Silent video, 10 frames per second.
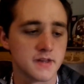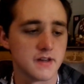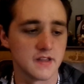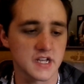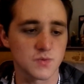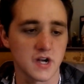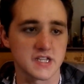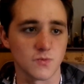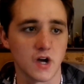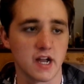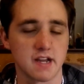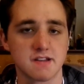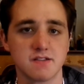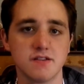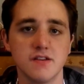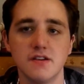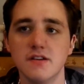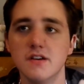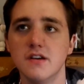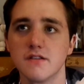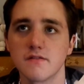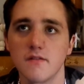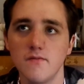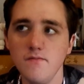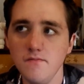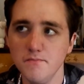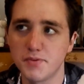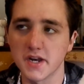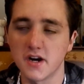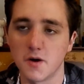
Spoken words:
and that's why it's white. But